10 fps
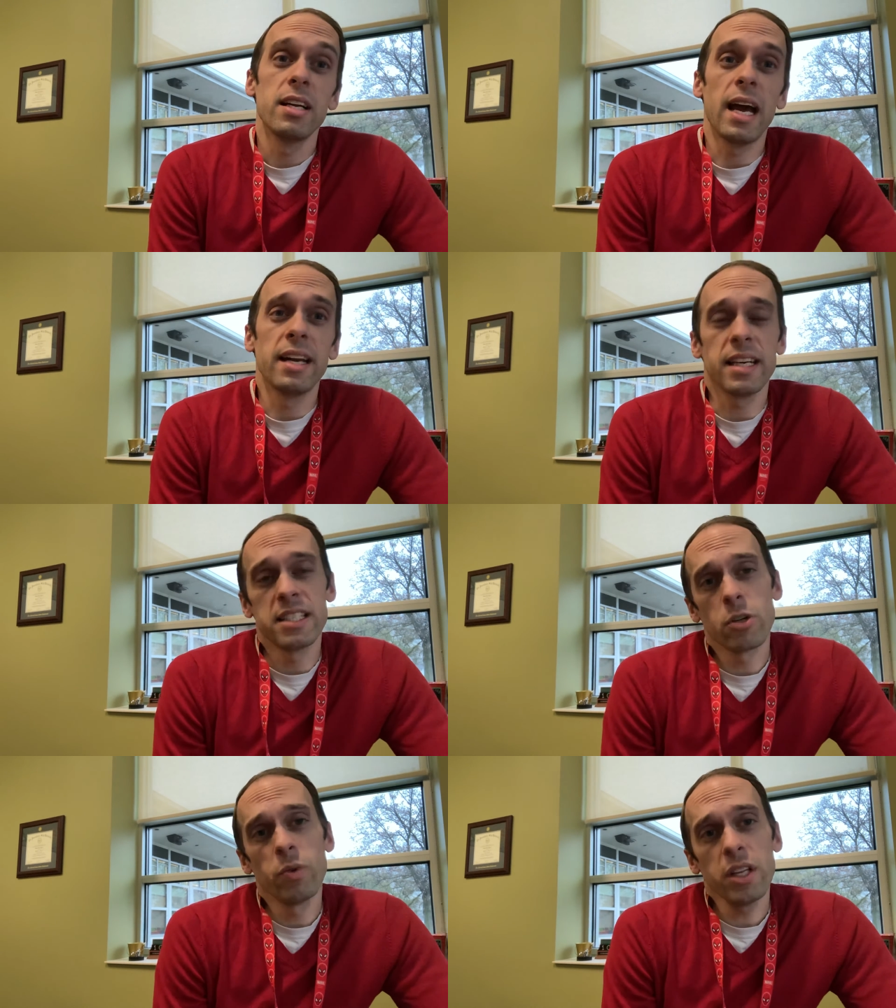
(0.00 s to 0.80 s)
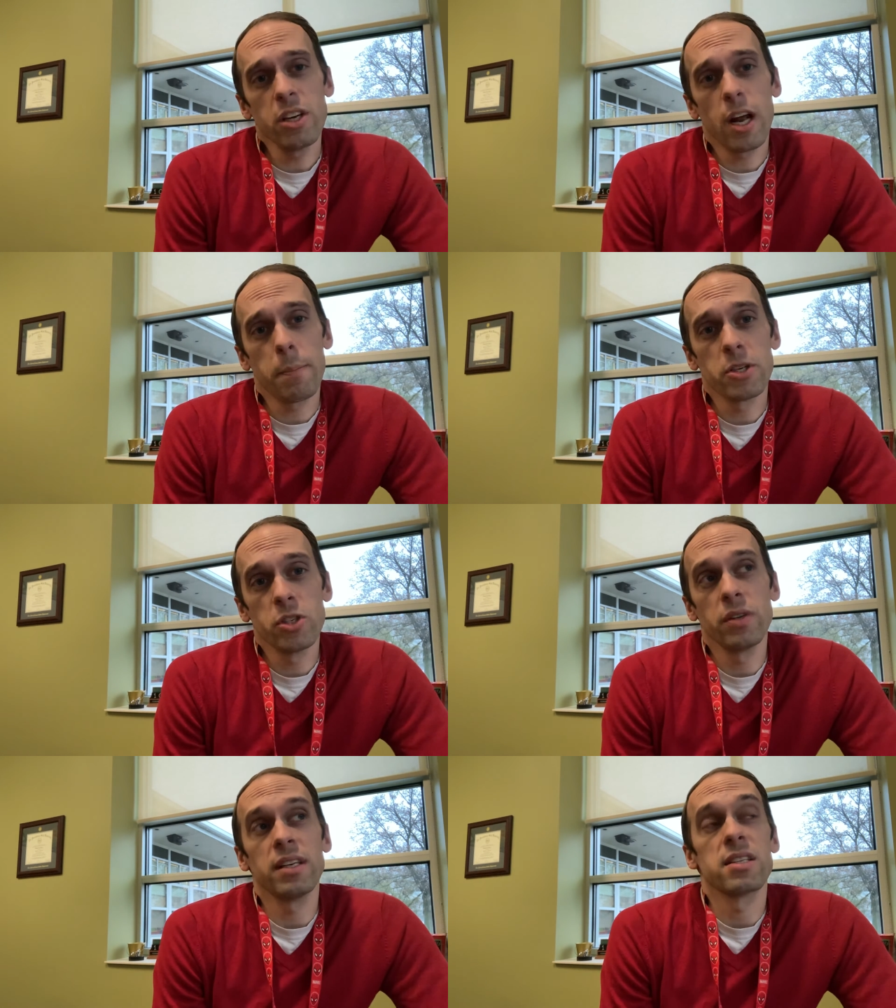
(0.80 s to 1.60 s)
and it's a really good
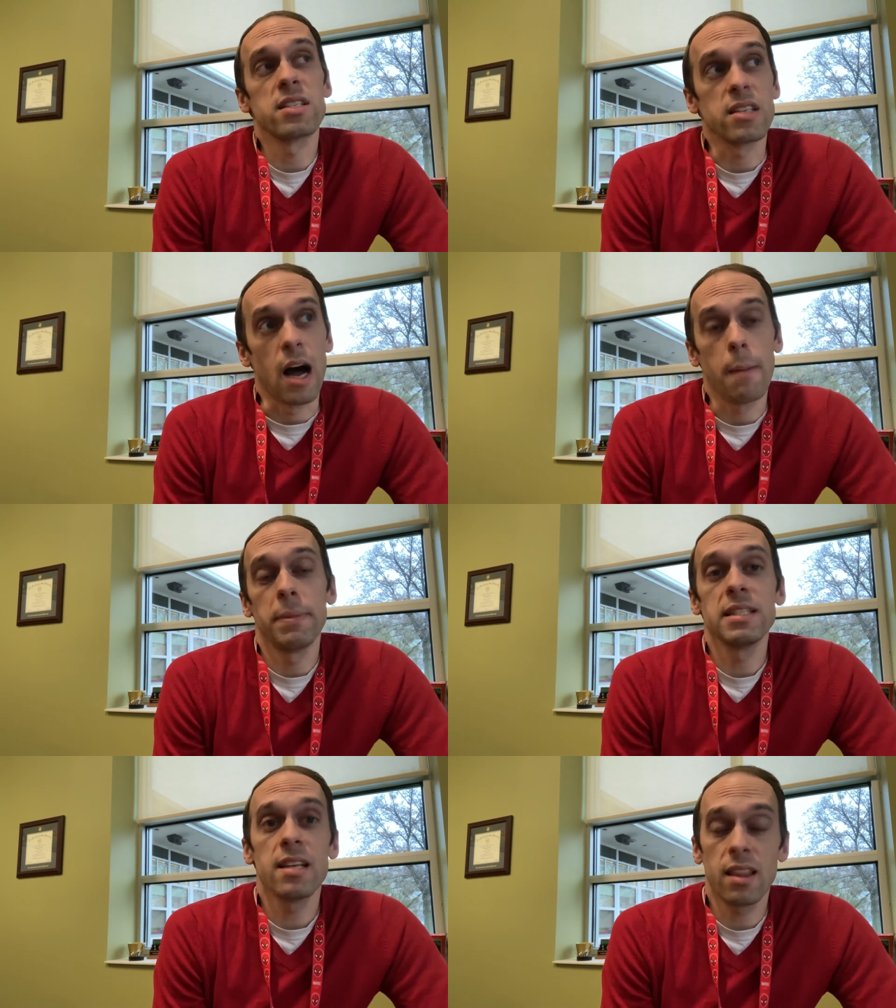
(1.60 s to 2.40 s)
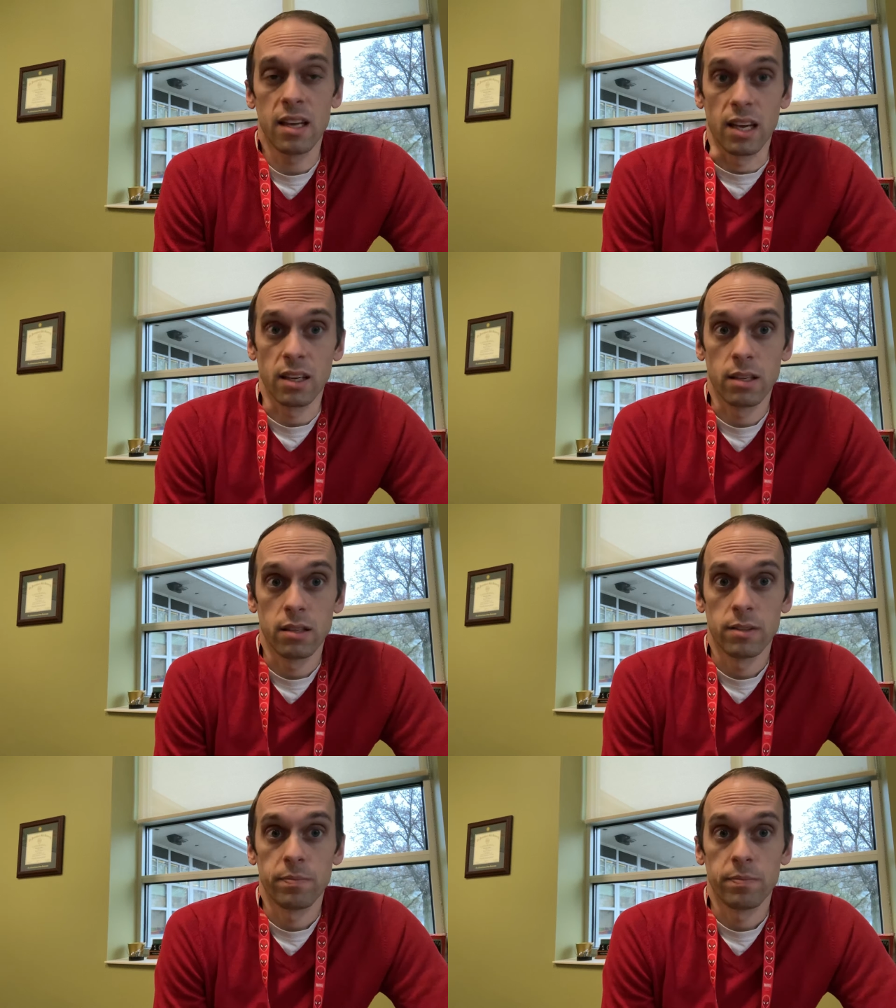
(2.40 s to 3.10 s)
opportunity to stop and to think